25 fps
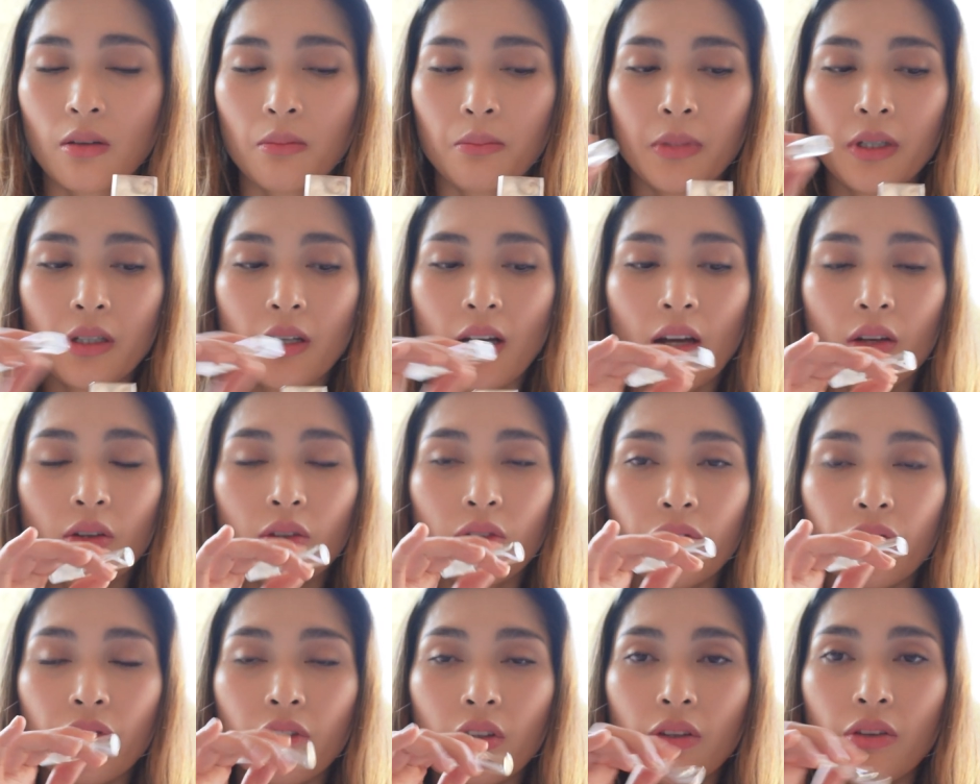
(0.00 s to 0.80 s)
But out
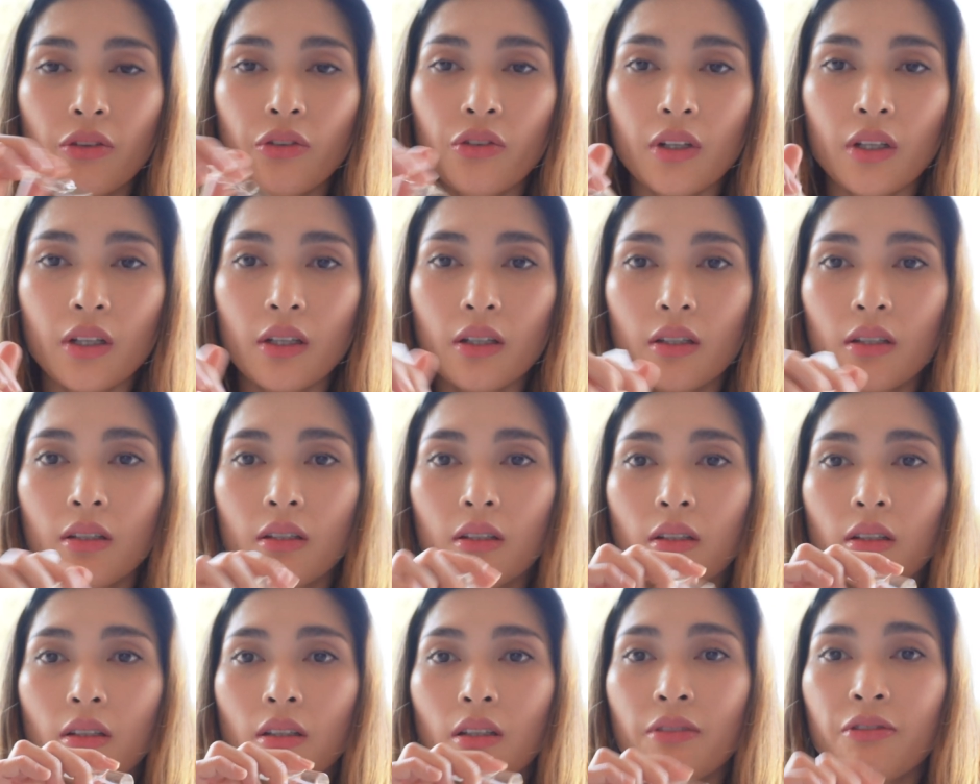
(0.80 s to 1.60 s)
of the three,
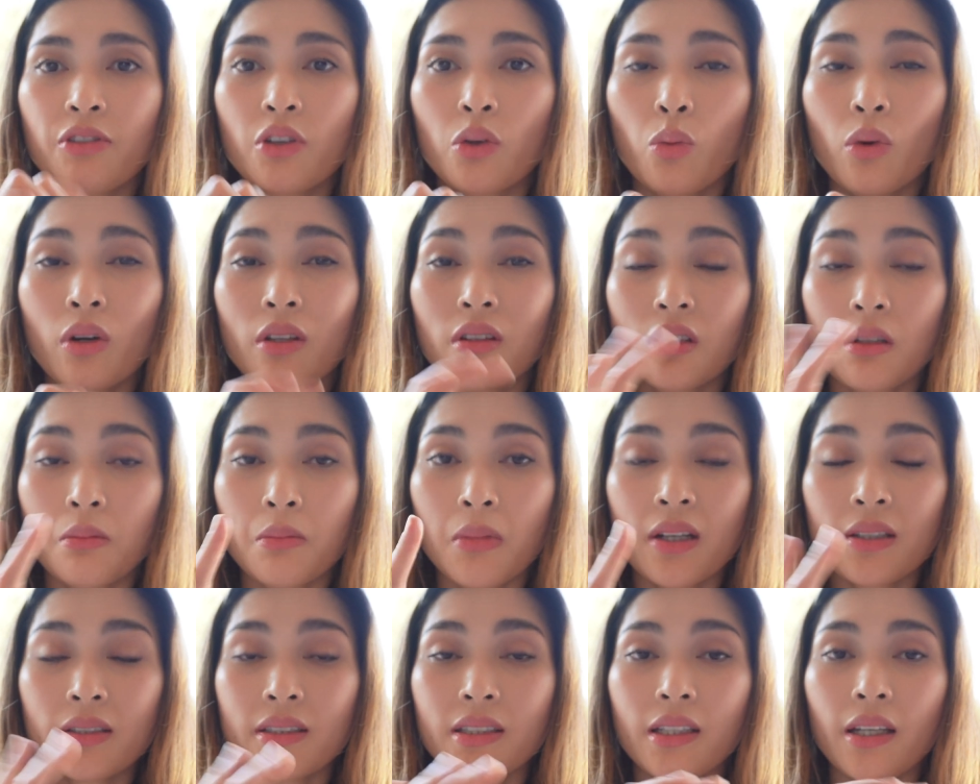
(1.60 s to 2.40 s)
if you want the
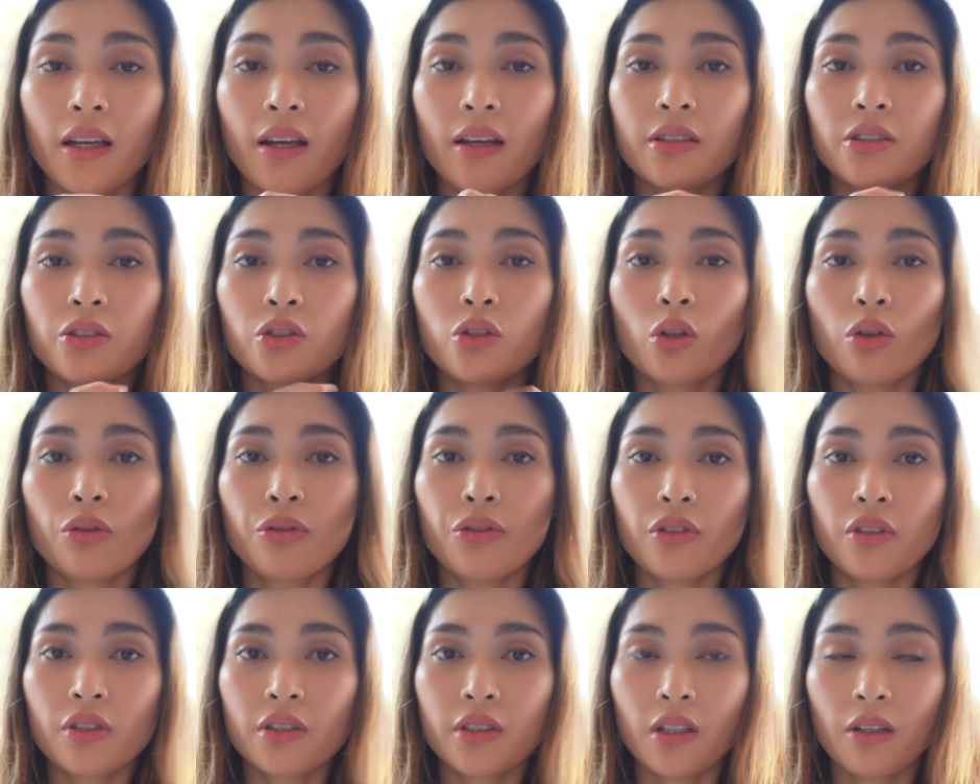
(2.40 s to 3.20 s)
muskiest, go
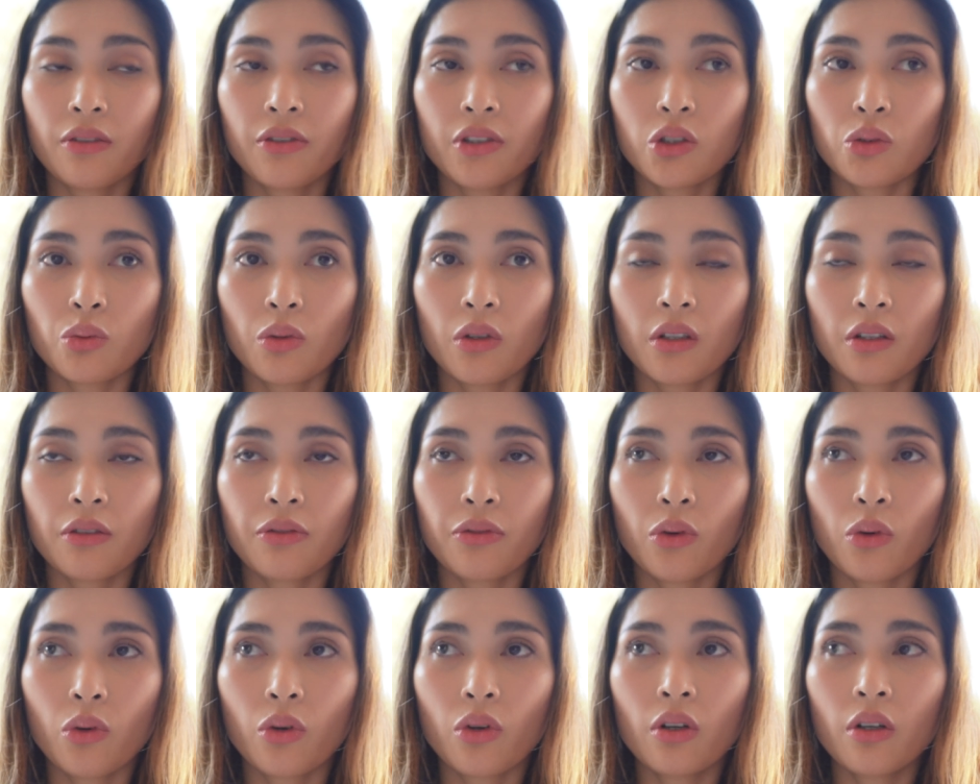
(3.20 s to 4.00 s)
for the
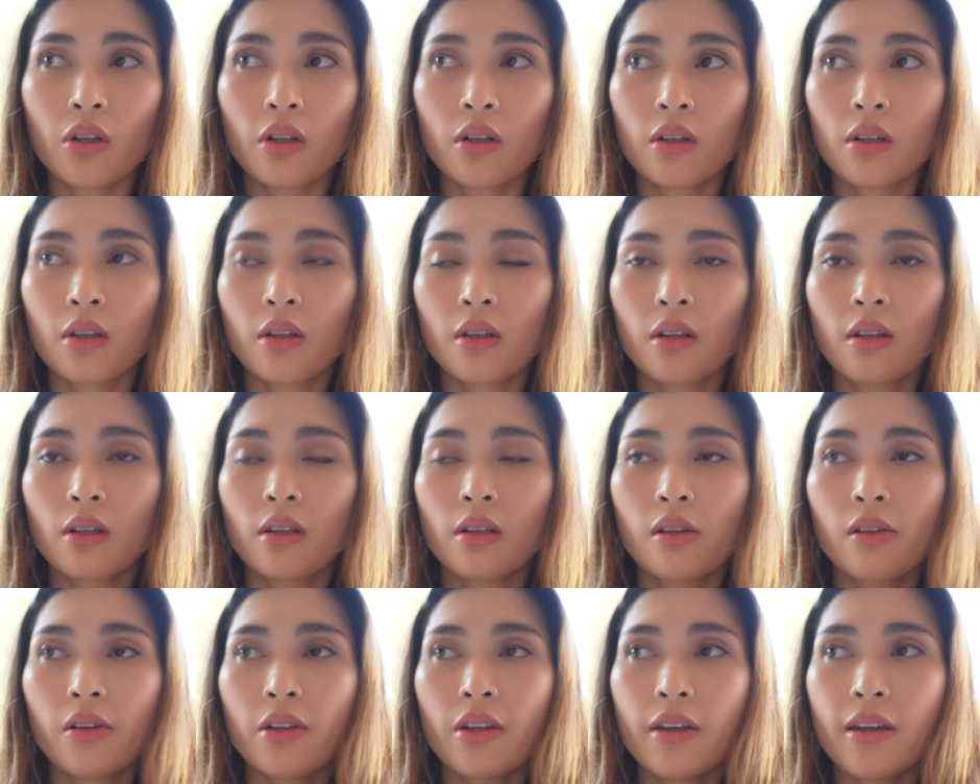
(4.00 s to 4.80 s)
724.
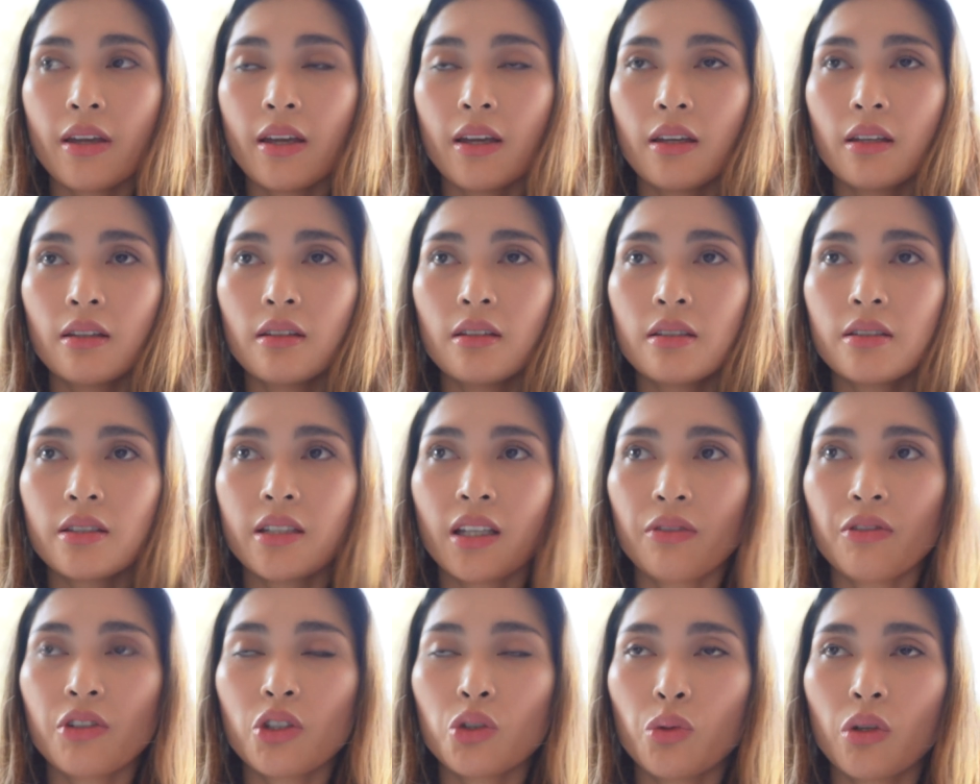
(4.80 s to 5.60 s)
And the
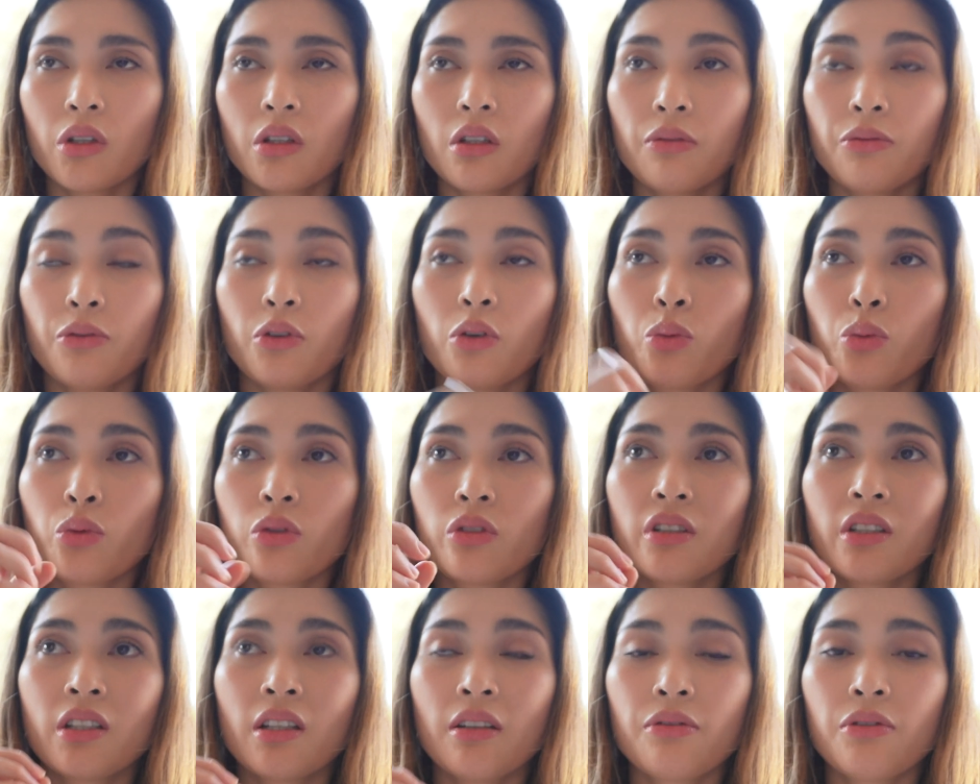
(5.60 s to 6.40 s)
724
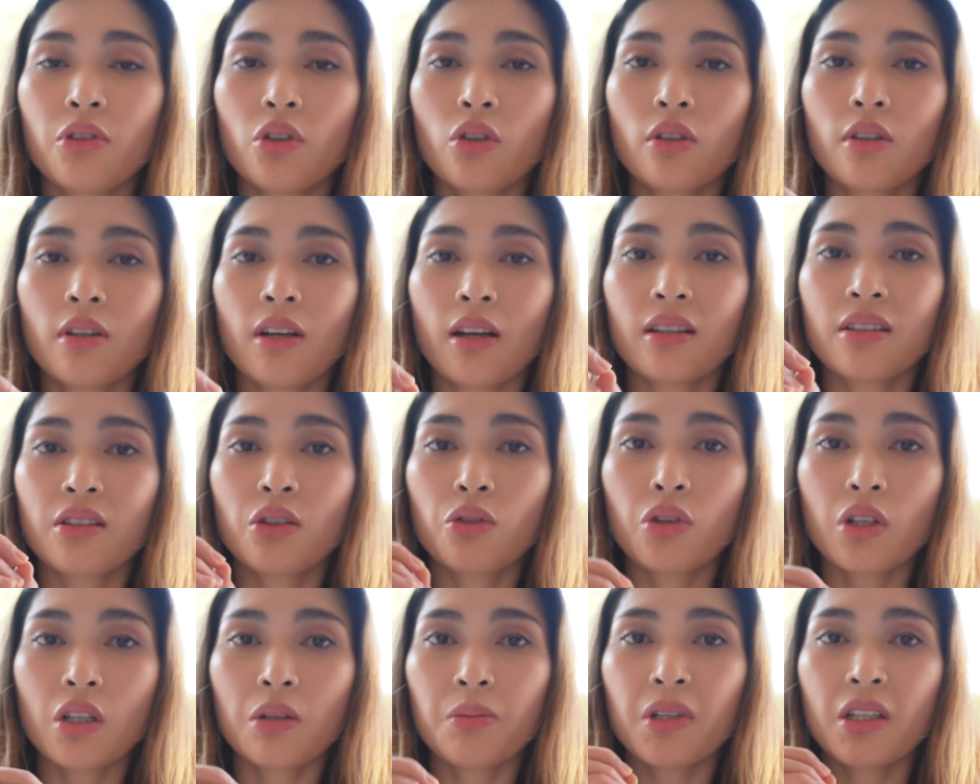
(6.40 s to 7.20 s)
will give you that
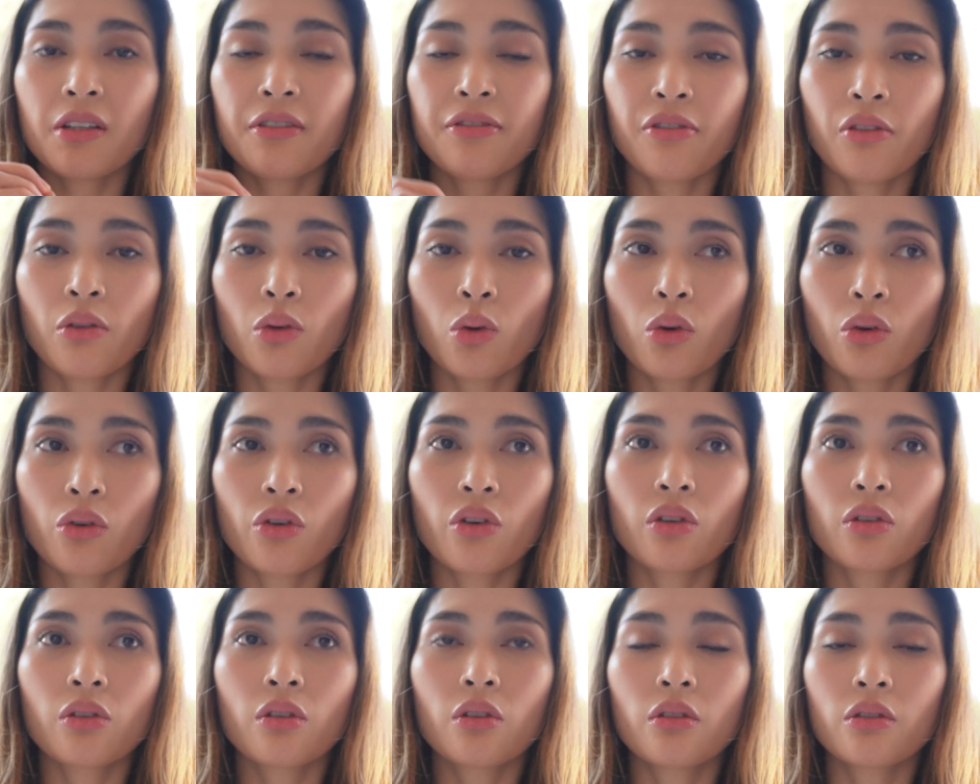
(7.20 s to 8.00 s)
creamy
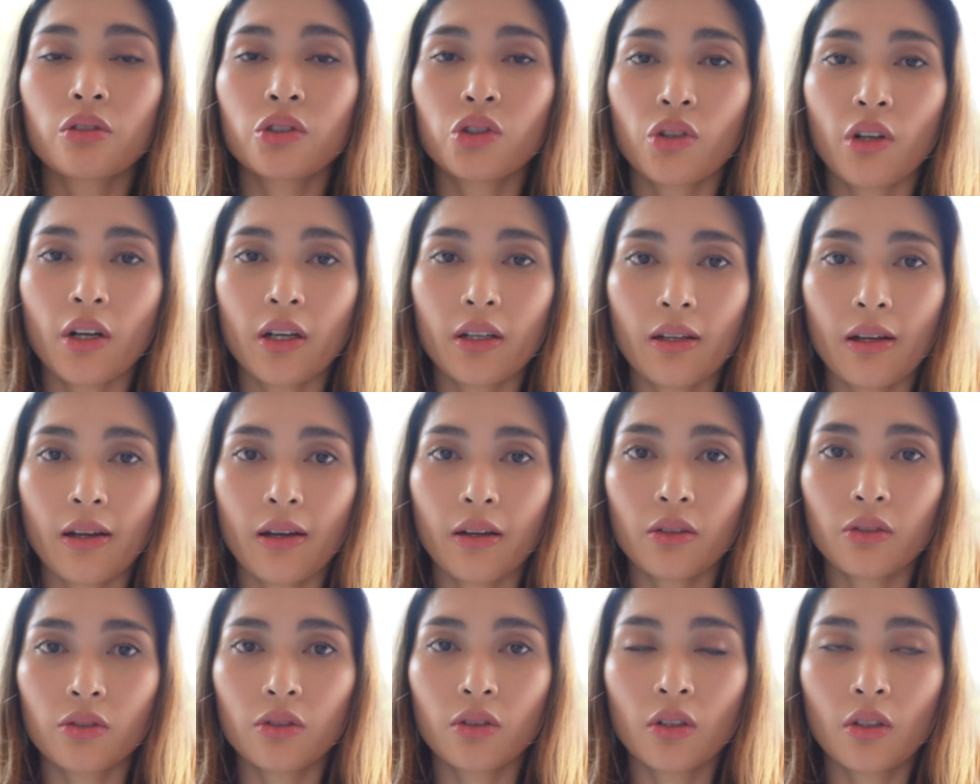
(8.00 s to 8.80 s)
floral dry
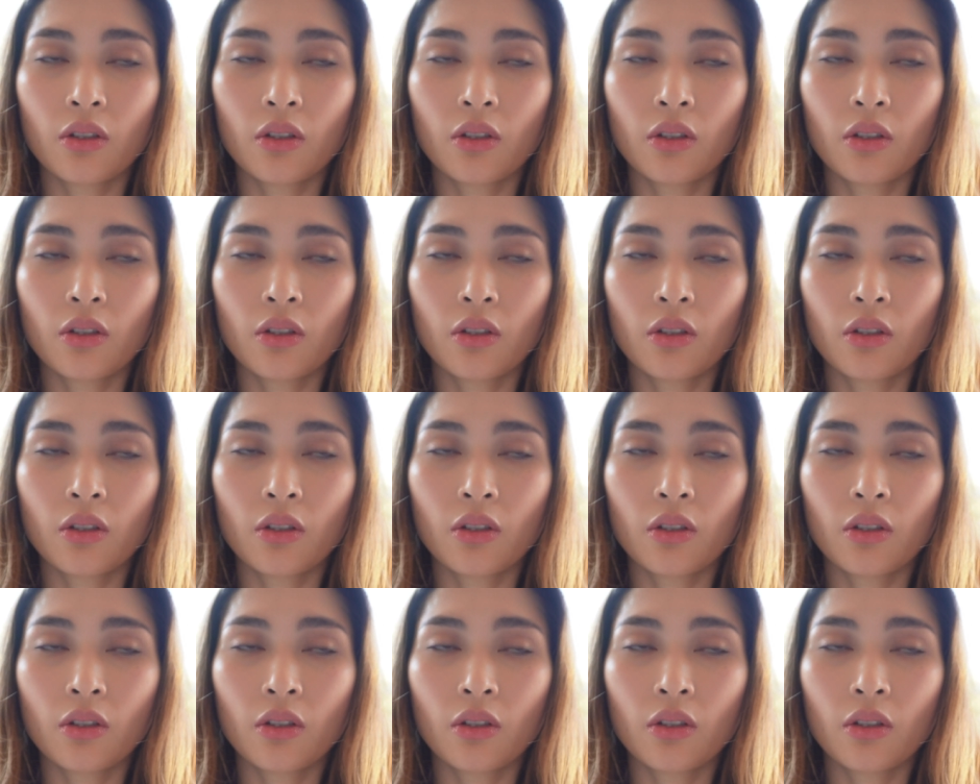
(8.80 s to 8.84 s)
down.